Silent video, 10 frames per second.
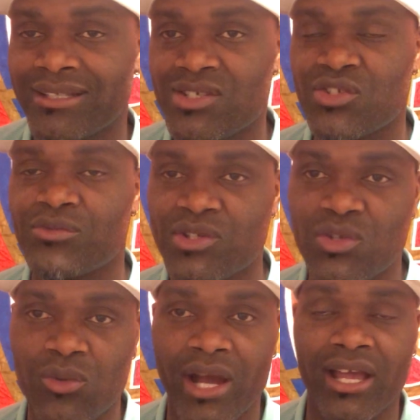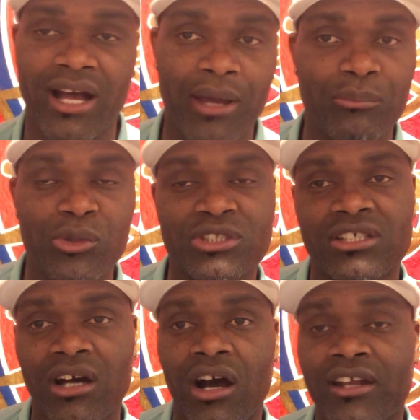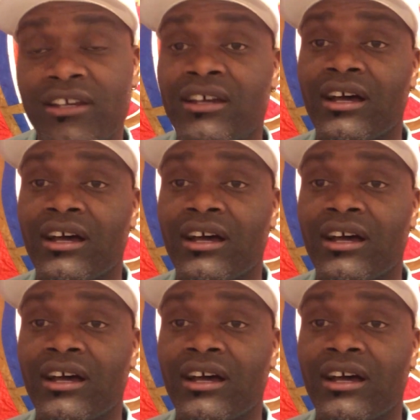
this is the reason why I push it hard